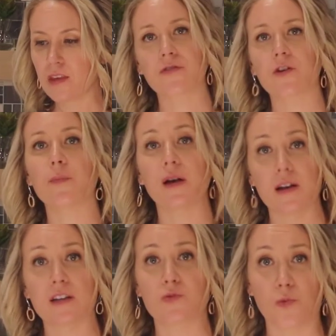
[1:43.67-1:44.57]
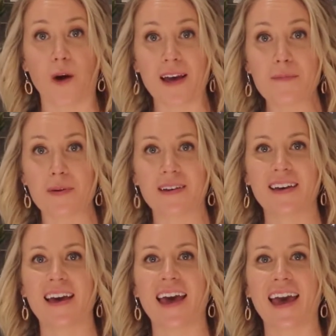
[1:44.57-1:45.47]
fruit is ripe,
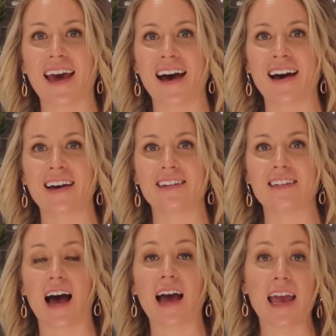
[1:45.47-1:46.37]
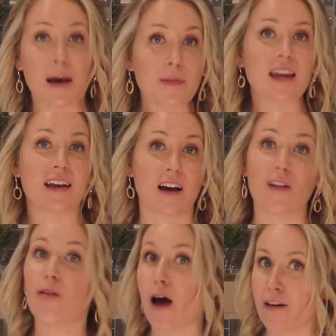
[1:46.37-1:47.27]
and I am getting a
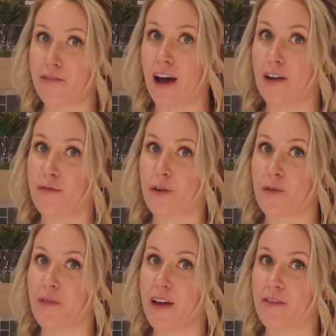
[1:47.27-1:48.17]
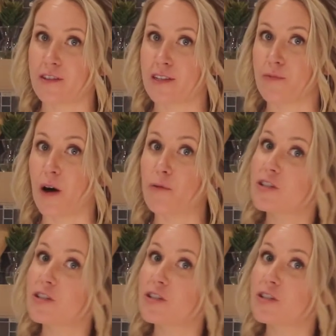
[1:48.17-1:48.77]
lot of non-fruit flavors as well,